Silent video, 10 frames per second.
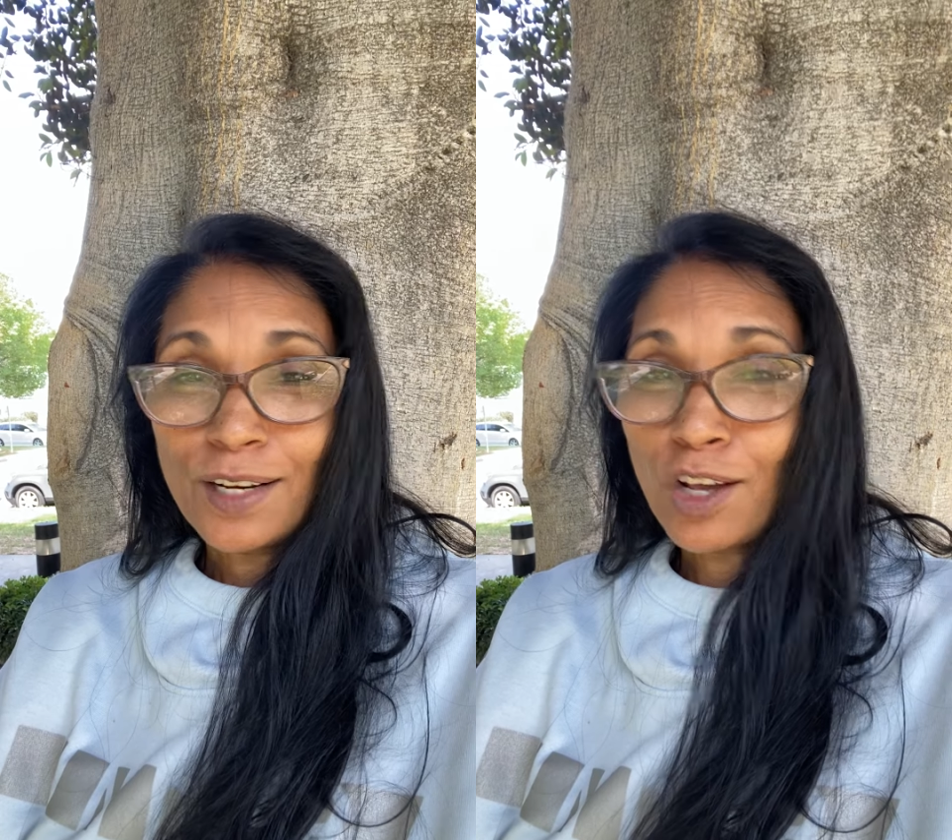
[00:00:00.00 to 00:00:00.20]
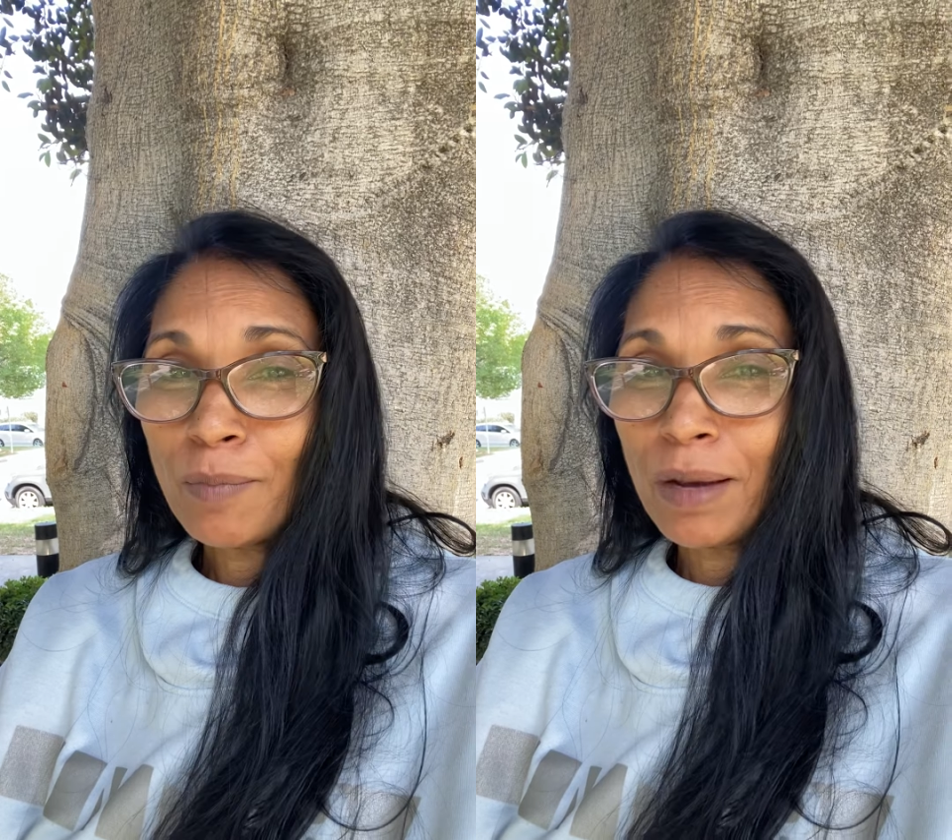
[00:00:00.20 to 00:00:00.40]

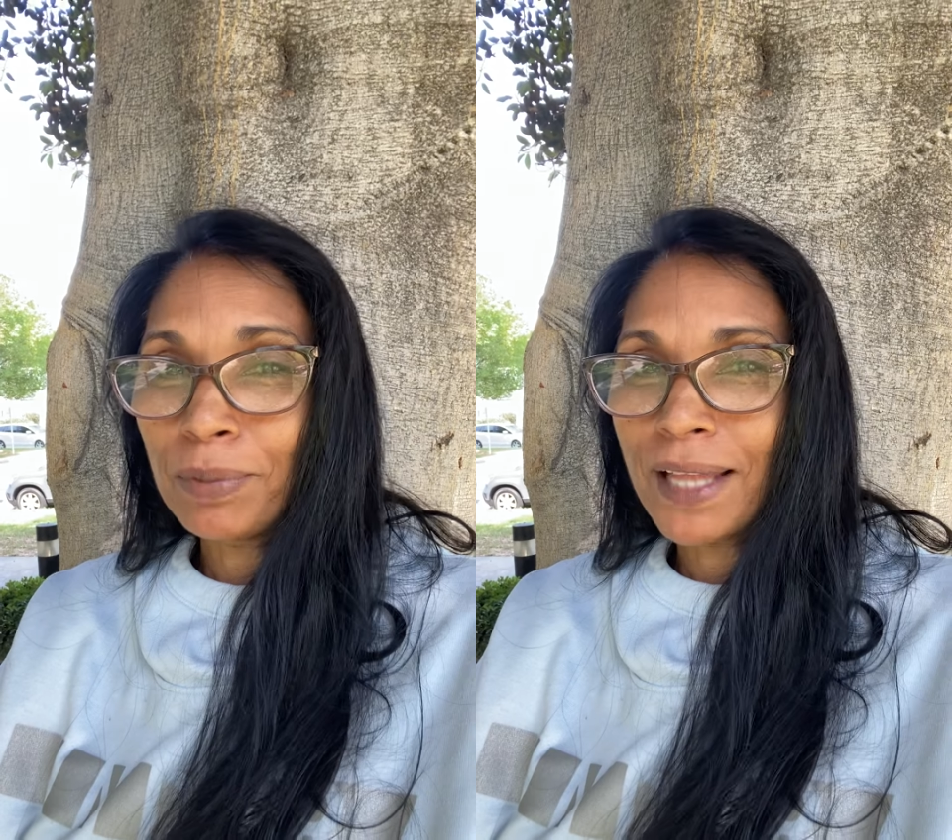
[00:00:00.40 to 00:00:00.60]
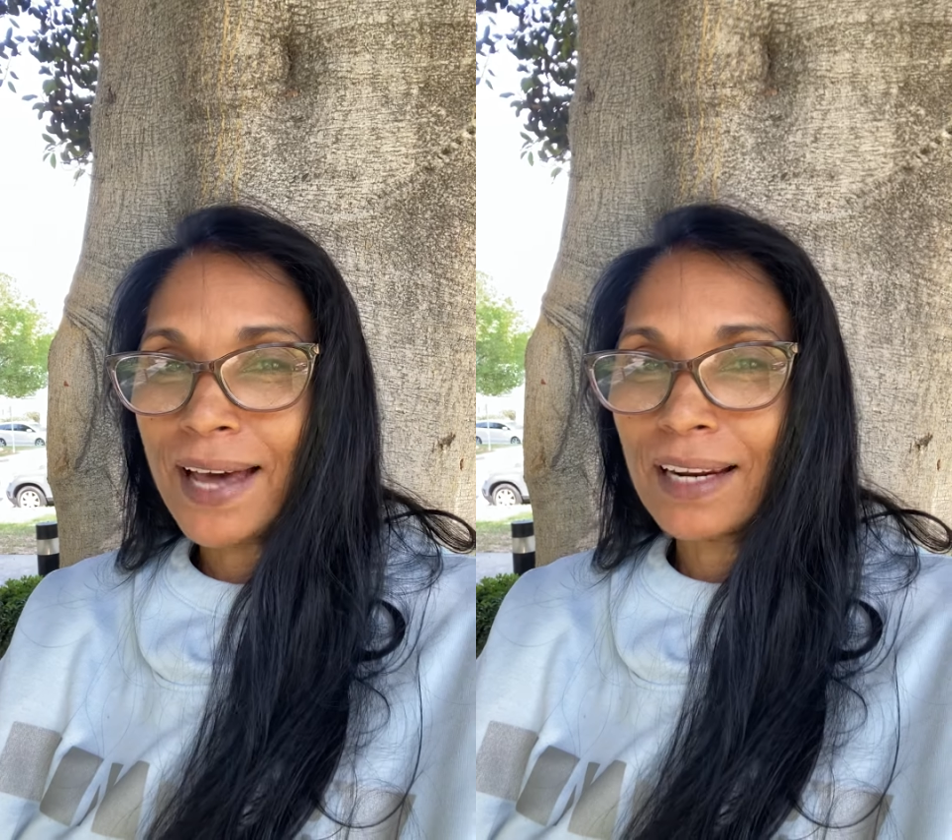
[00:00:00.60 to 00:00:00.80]
Not in my
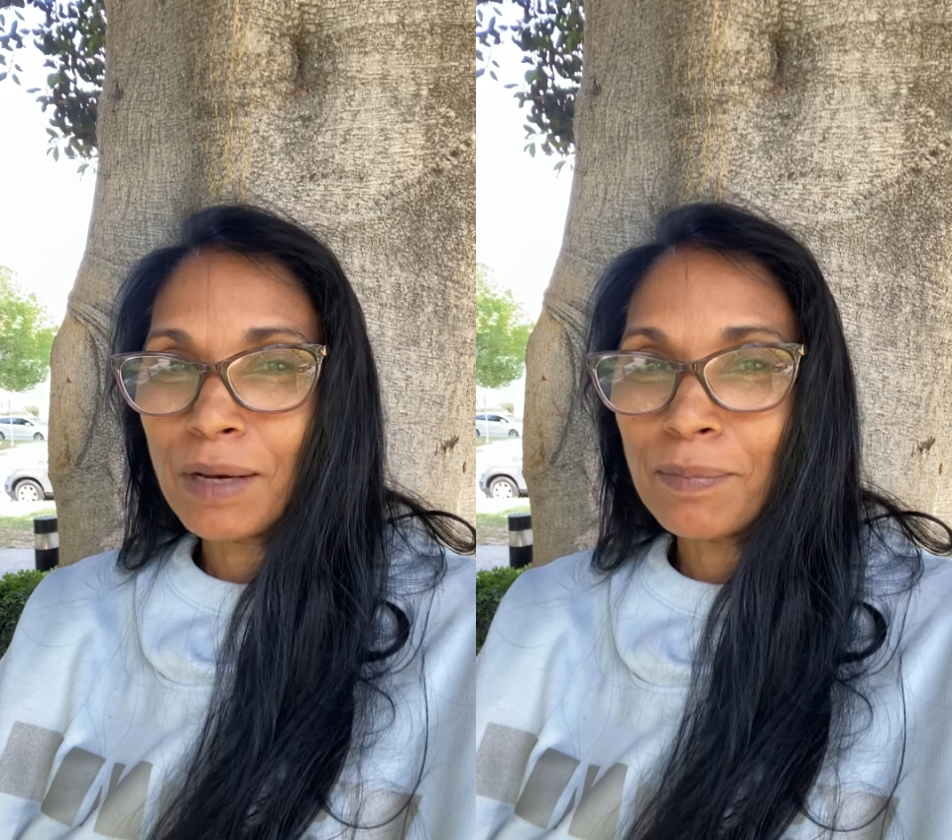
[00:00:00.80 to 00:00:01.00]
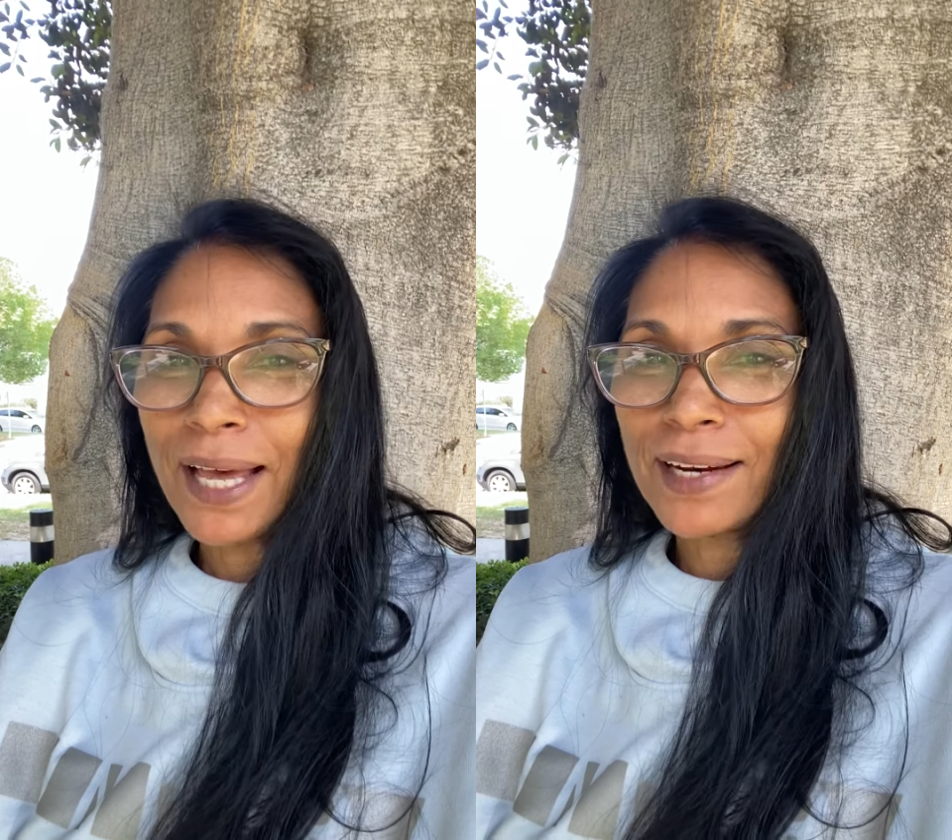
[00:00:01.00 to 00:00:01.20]
bladder.
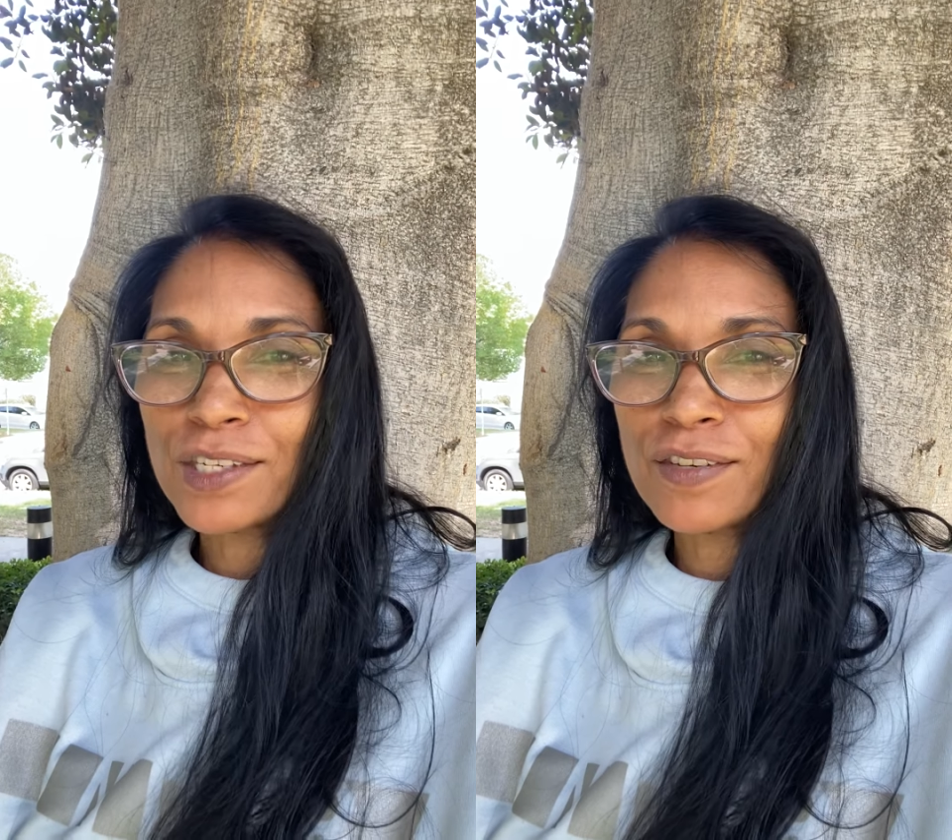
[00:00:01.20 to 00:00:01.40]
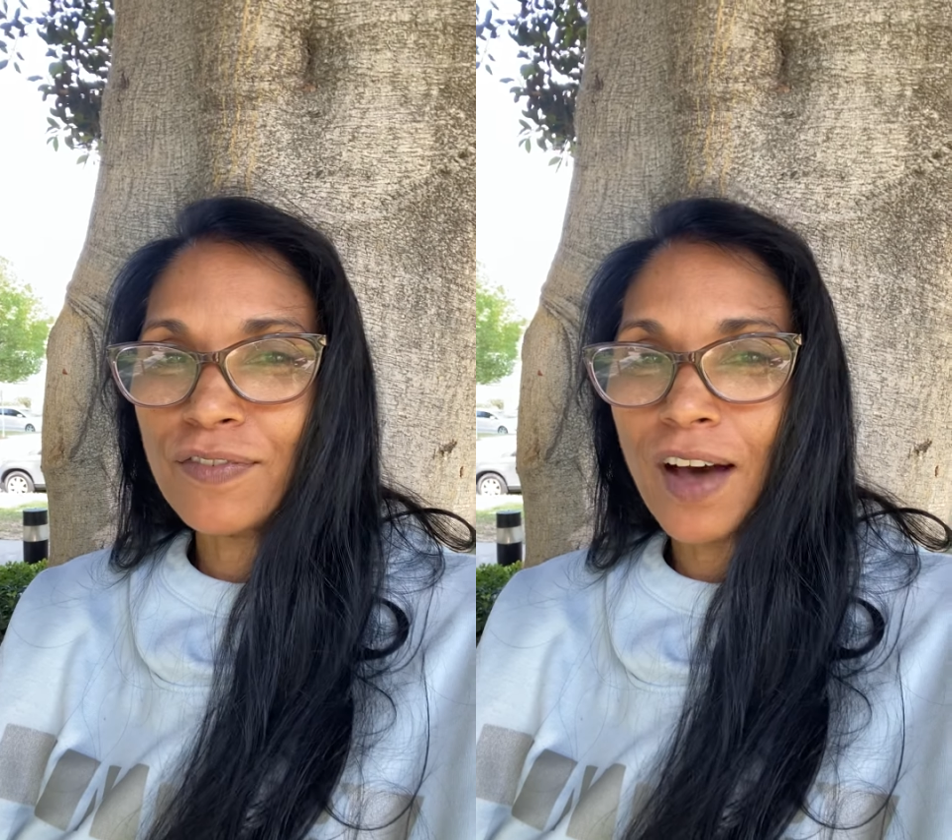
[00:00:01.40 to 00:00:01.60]
My bladder
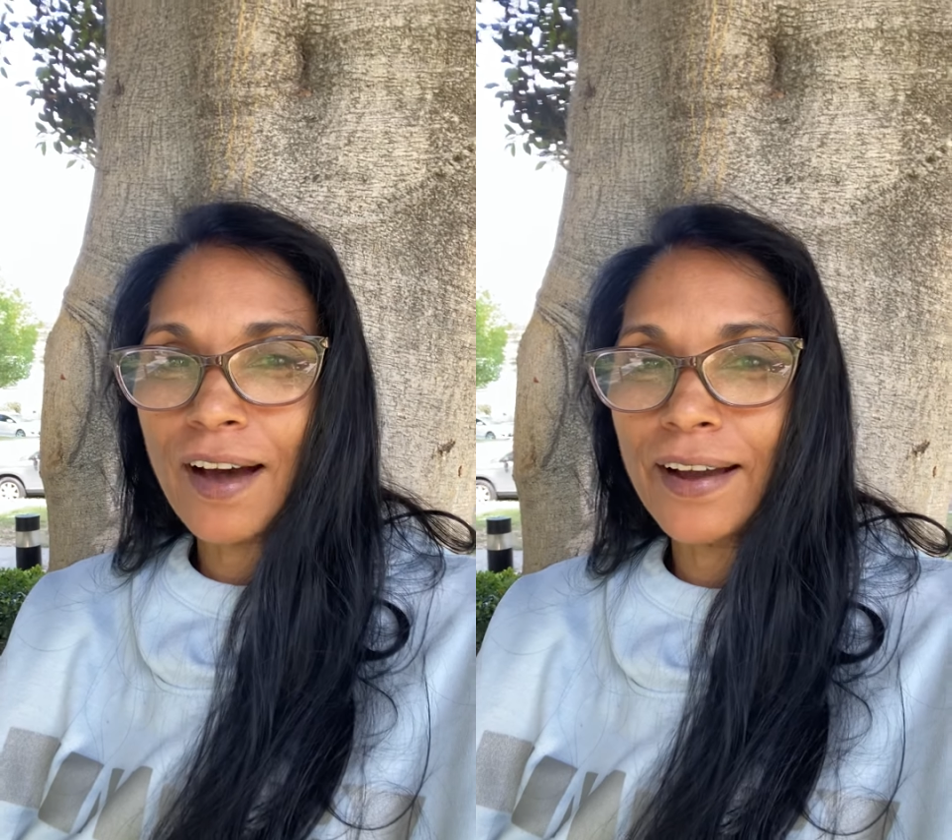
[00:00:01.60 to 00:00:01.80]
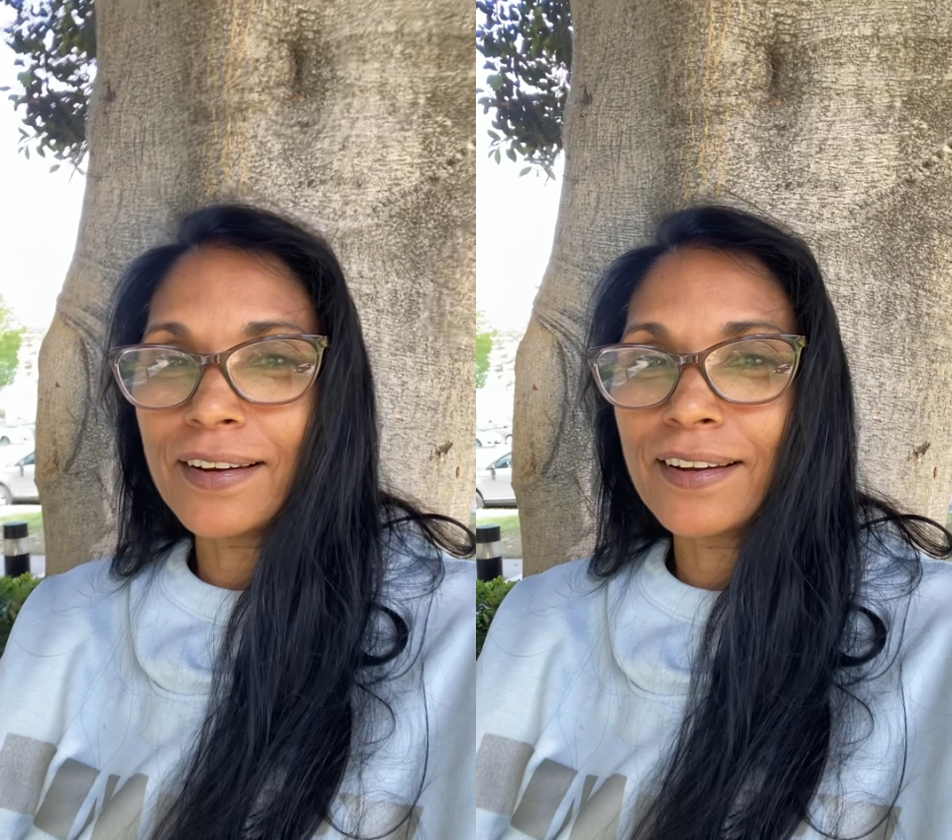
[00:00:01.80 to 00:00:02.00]
is
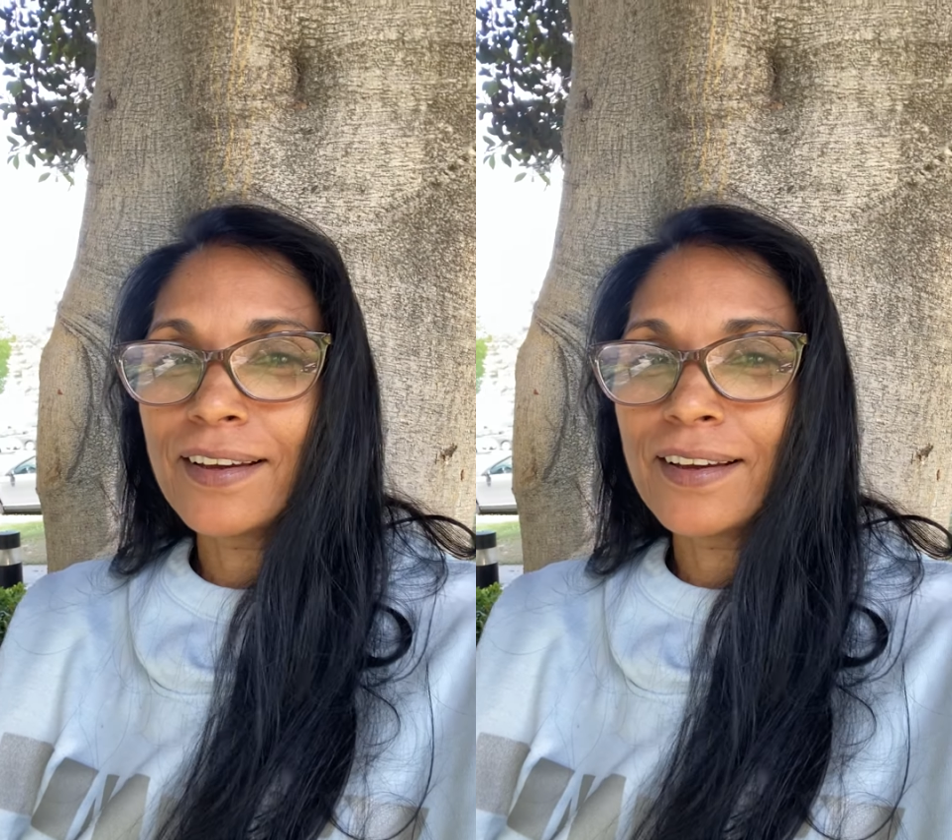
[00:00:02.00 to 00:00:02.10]
fine.